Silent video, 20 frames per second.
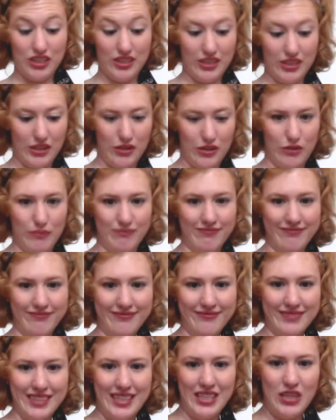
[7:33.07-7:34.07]
so
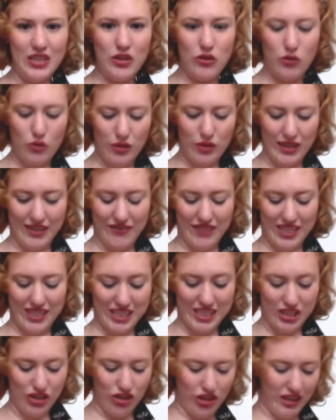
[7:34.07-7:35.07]
cool and
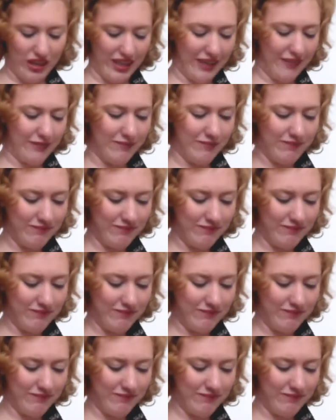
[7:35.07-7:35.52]
vintage looking.